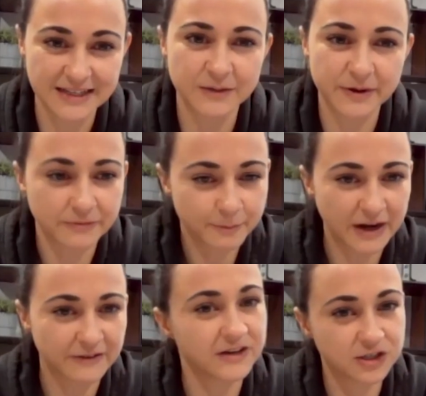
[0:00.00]
going to be
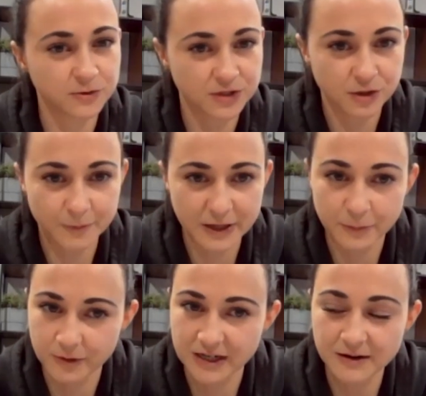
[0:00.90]
beneficial to your
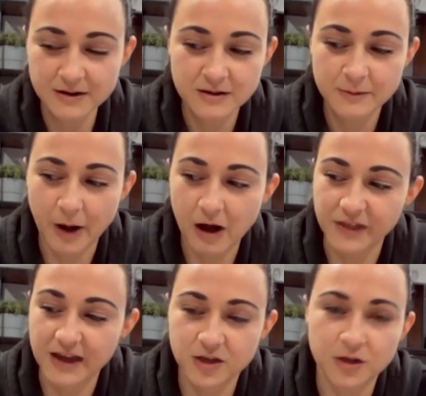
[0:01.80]
people, and part of
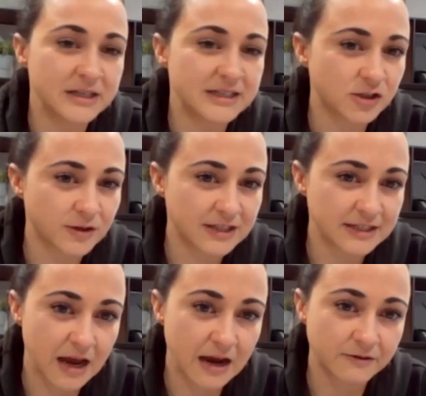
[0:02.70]
that human-centric
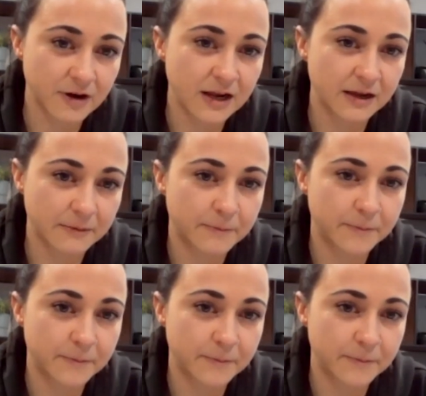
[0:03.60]
design, really.